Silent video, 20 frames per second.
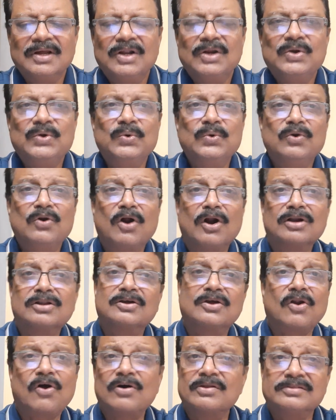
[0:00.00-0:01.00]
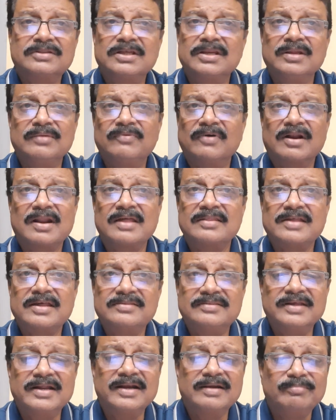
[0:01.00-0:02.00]
Do not cross the river, as I
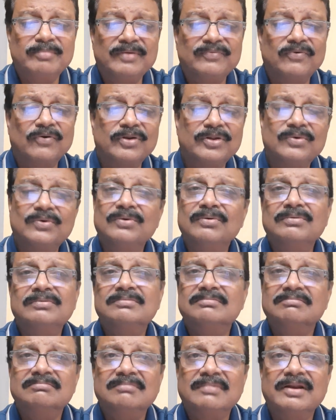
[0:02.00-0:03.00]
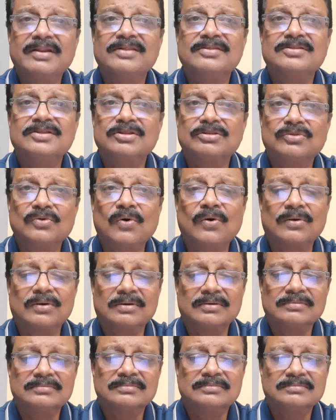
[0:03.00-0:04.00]
said, before you reach the
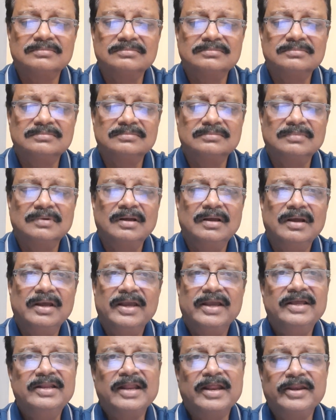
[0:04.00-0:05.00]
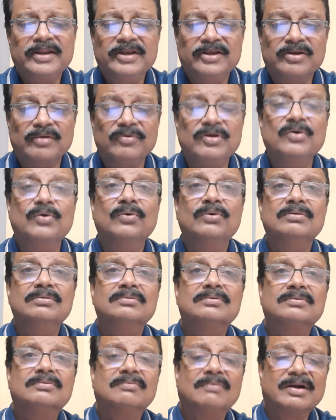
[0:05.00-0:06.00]
shore. In an interview,
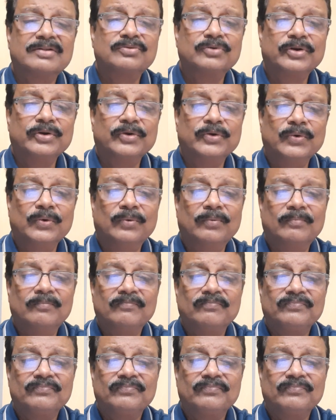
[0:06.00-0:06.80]
what should you do?